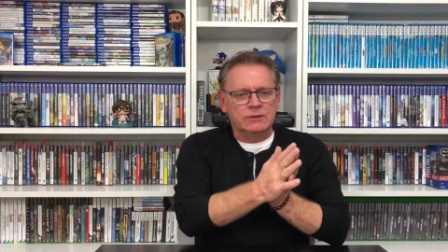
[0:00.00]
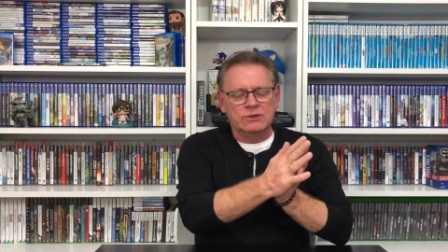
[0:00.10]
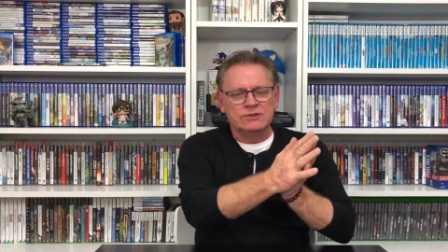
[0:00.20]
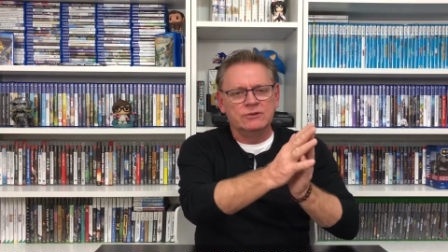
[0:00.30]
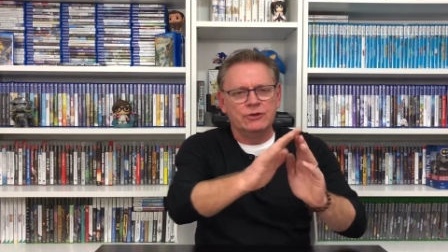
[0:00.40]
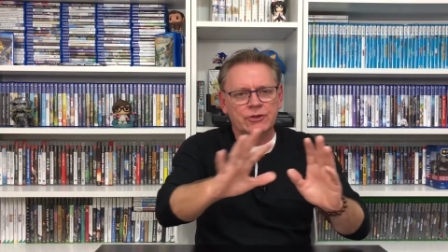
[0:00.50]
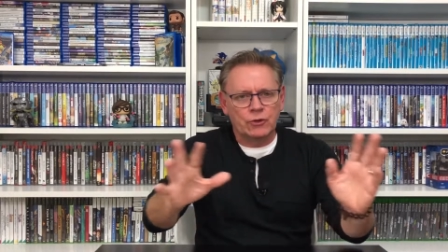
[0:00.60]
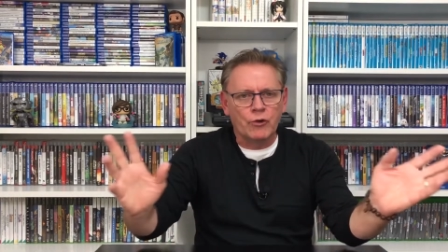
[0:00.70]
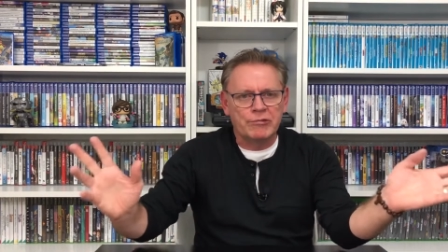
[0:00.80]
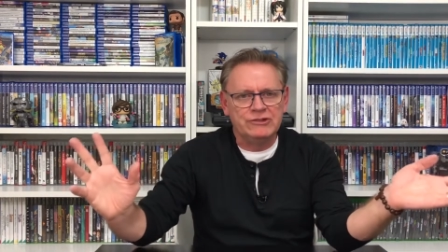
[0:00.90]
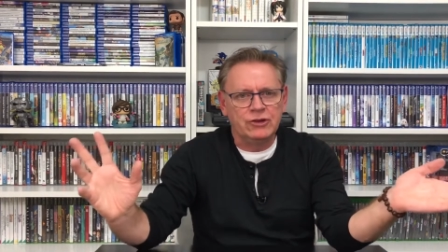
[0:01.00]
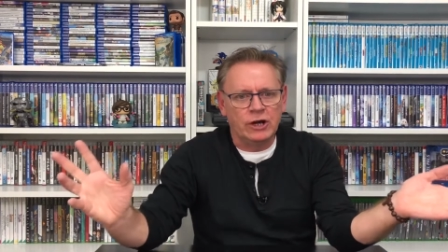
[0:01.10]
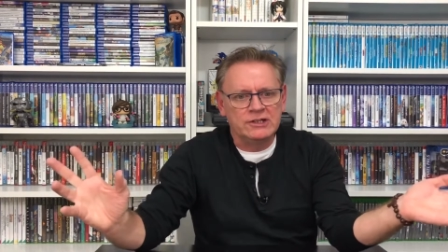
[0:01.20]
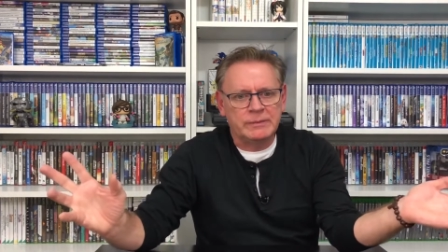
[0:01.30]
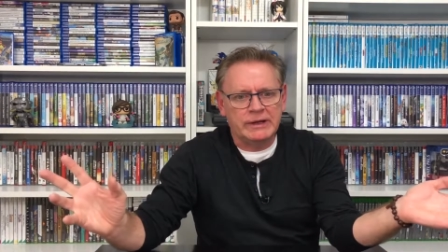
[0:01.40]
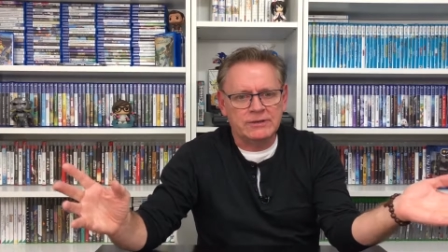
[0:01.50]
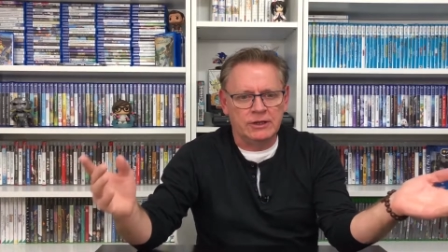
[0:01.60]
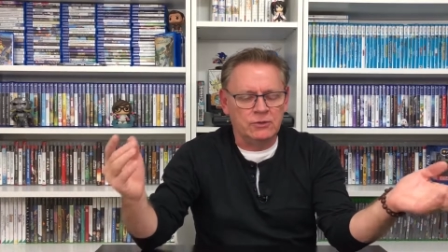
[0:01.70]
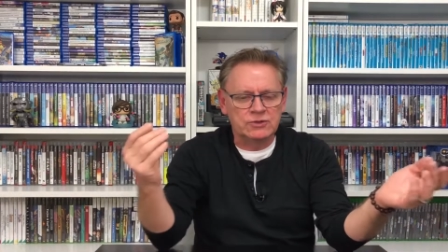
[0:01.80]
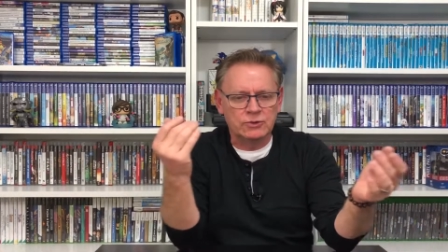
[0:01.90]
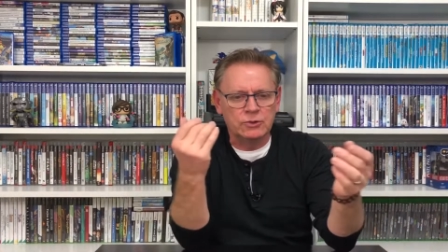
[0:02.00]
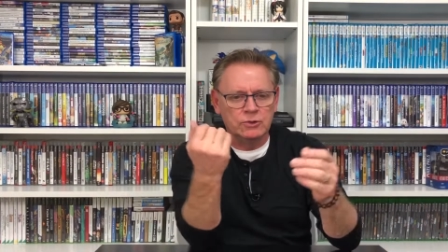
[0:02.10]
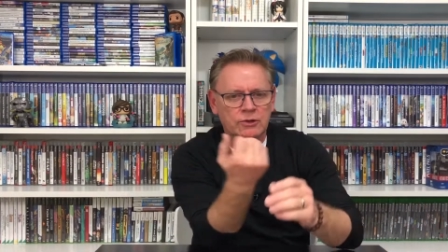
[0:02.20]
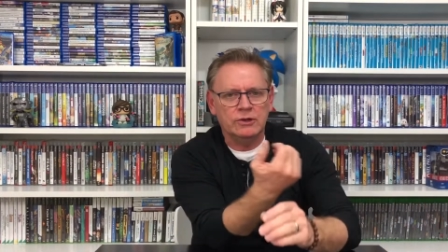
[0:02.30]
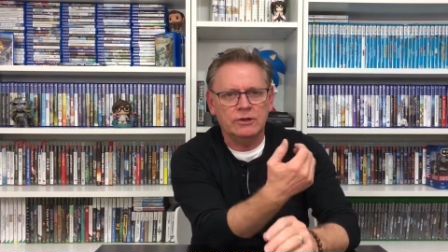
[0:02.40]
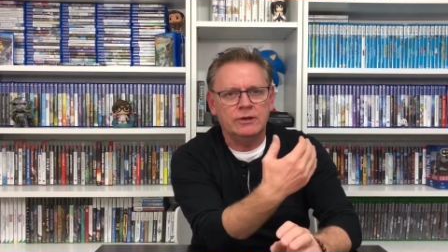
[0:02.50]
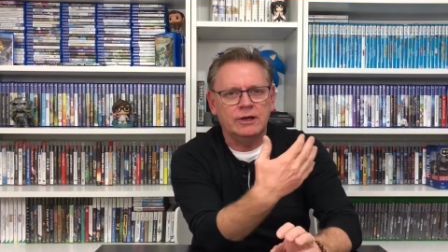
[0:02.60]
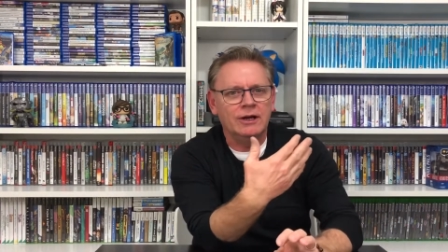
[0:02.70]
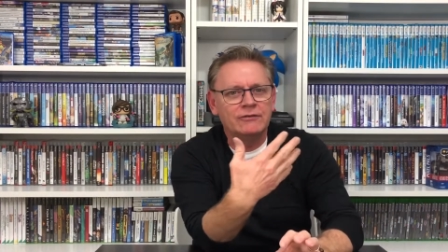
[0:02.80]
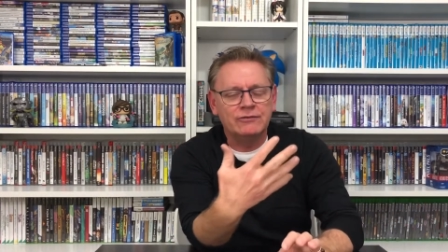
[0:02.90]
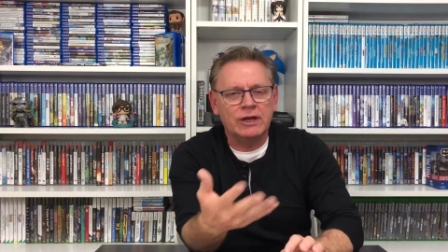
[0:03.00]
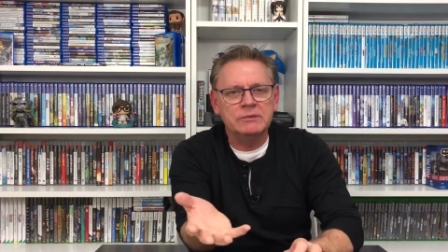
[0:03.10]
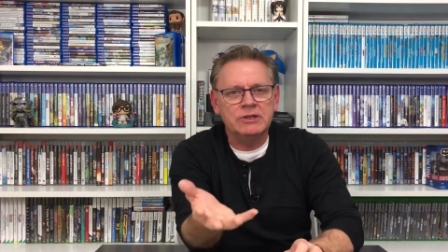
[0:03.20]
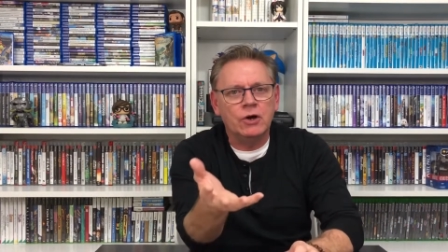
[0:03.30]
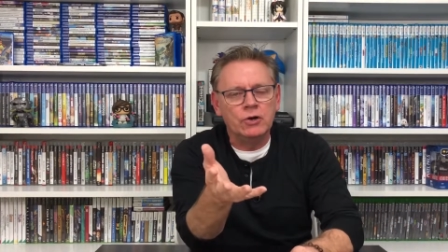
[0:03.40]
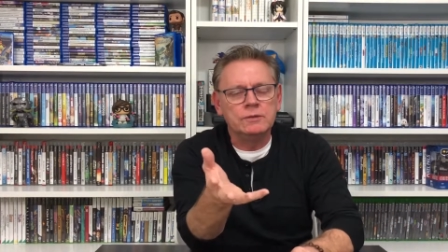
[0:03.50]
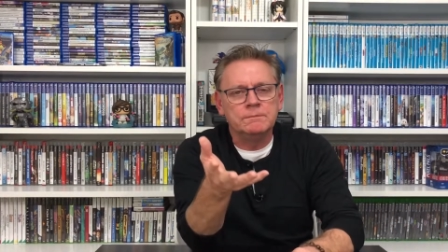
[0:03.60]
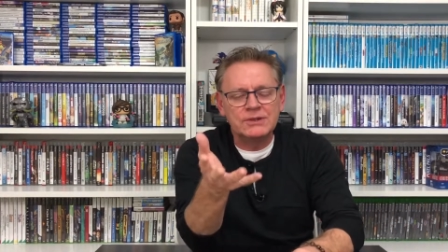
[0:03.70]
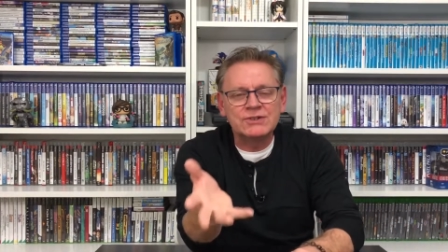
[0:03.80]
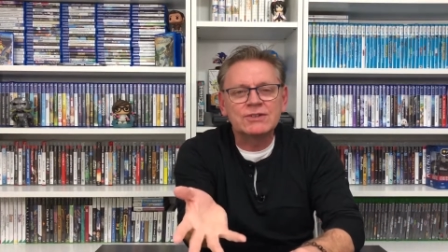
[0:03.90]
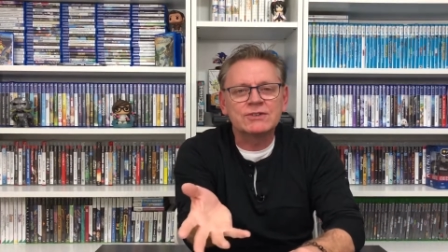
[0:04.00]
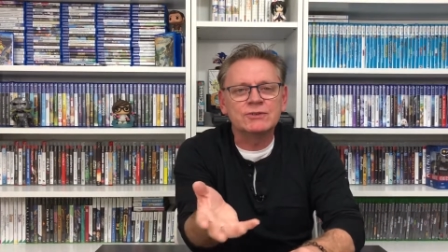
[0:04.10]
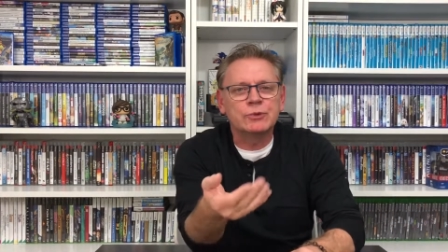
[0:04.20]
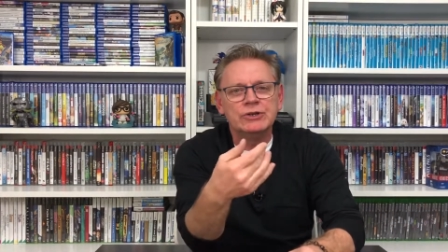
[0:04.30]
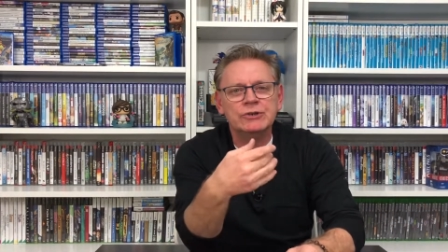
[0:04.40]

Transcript: it wasn't the corporate giants back then. It was all family-owned businesses, where